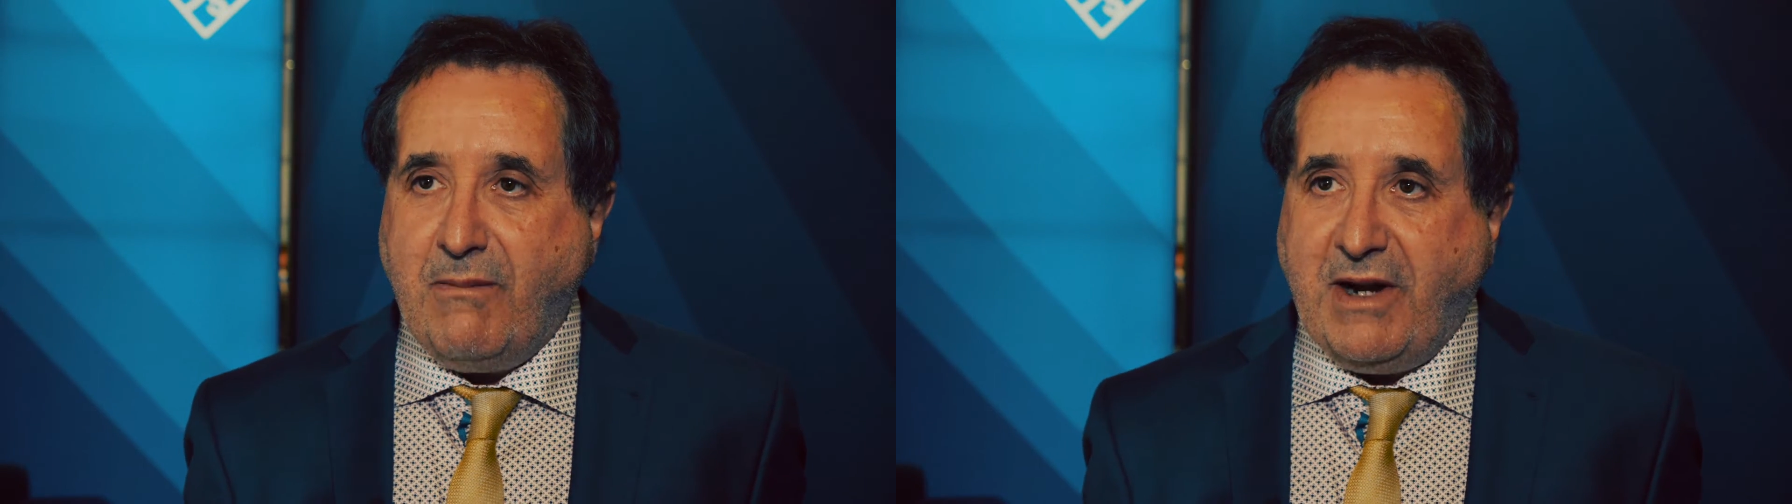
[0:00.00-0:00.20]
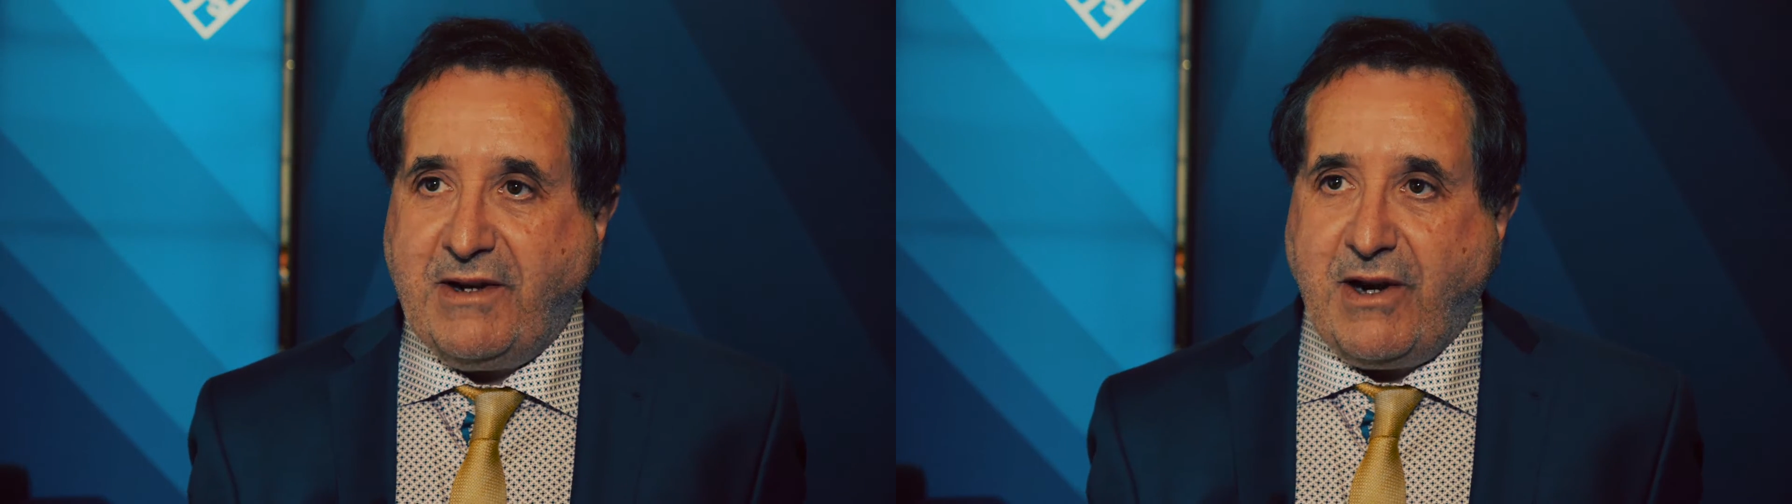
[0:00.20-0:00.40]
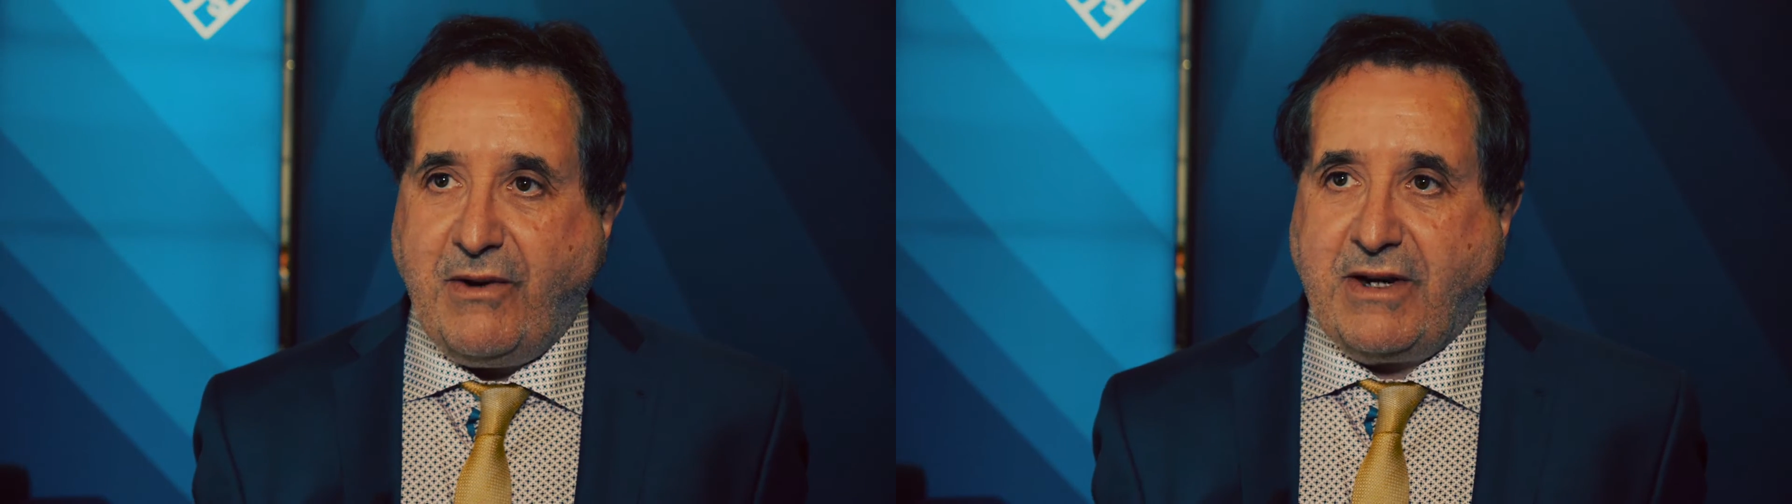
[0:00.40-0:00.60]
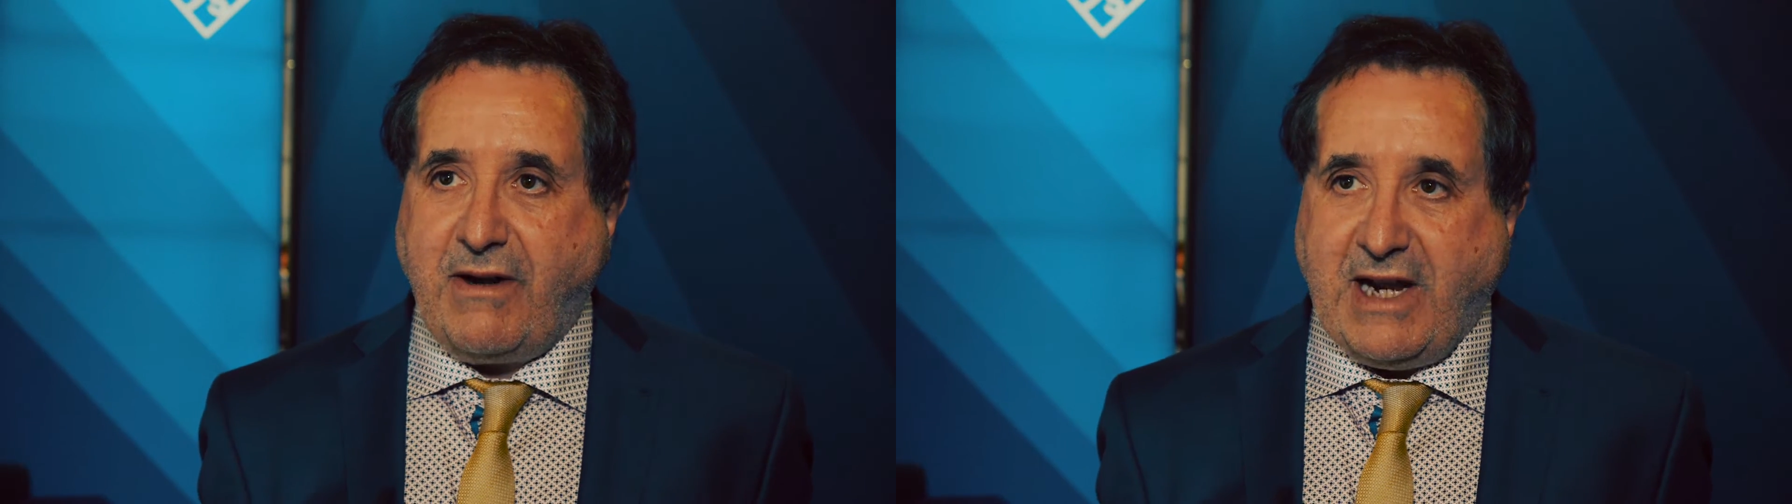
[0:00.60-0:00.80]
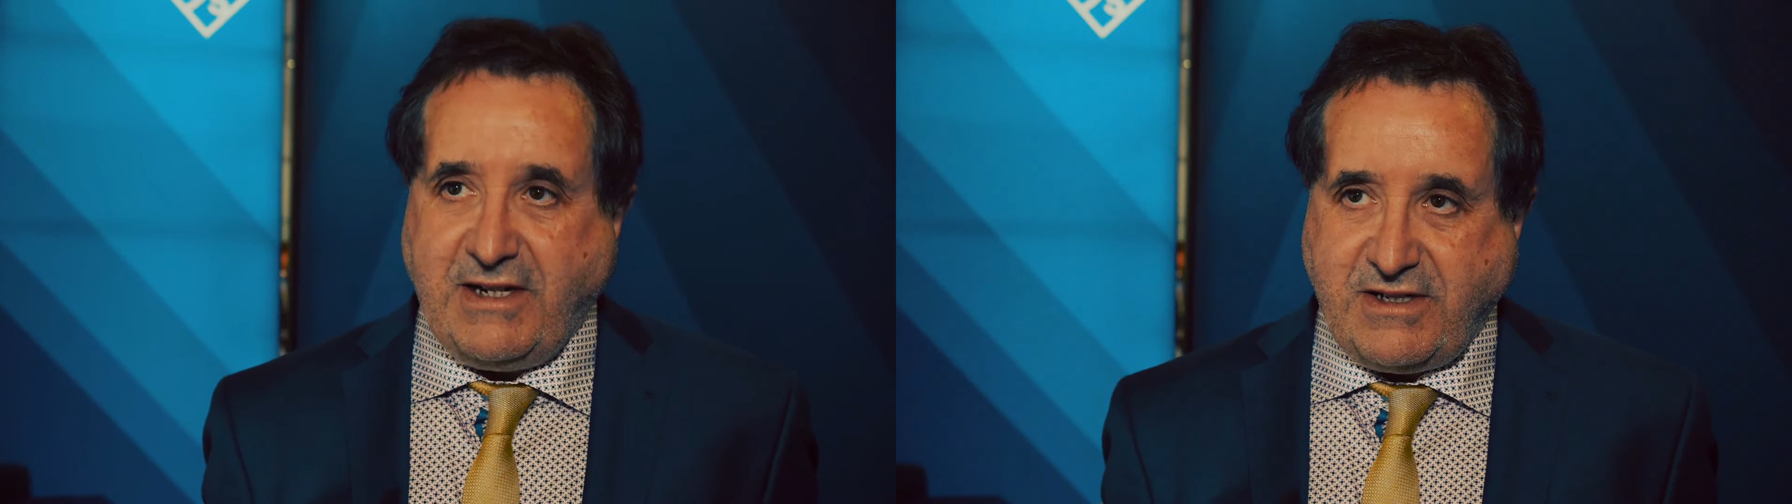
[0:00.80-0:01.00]
military
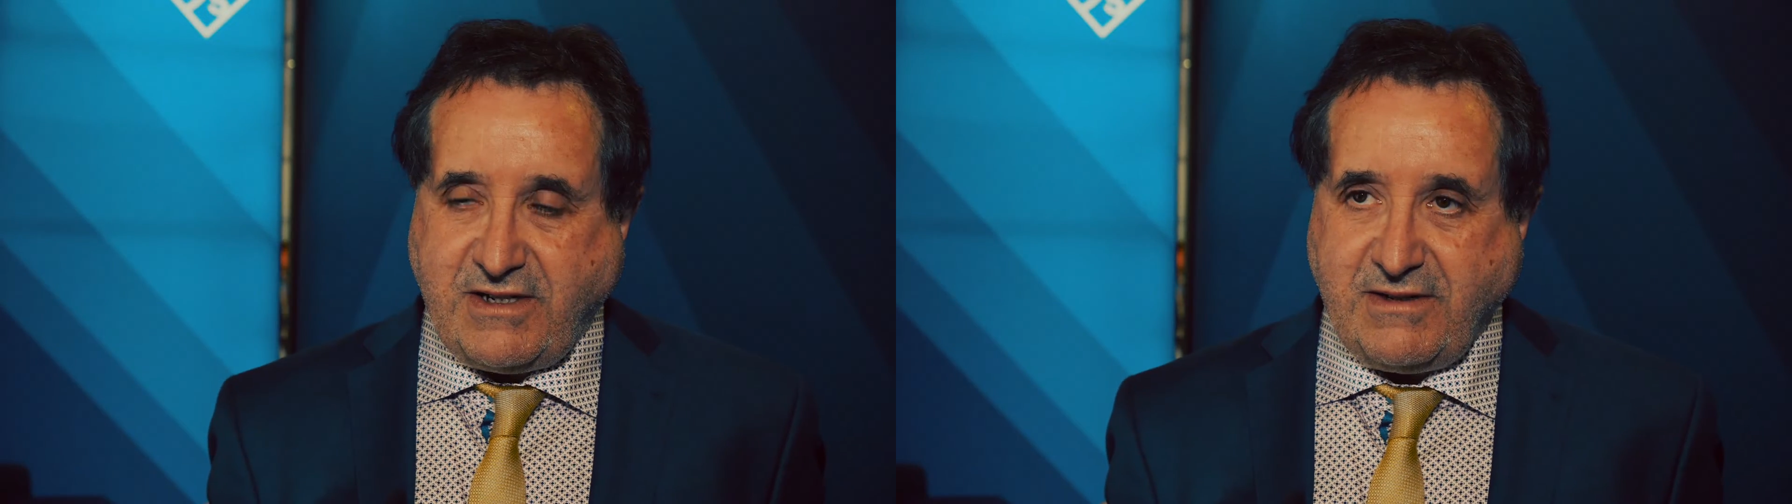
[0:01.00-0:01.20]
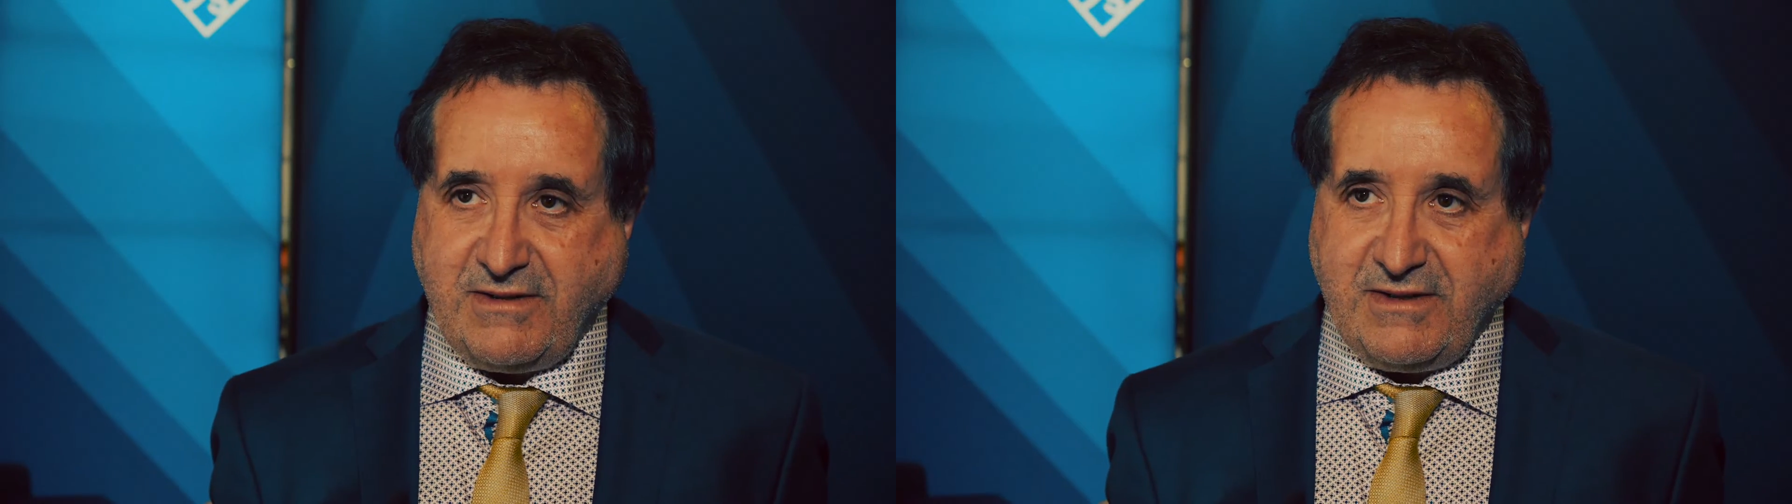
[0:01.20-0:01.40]
clients?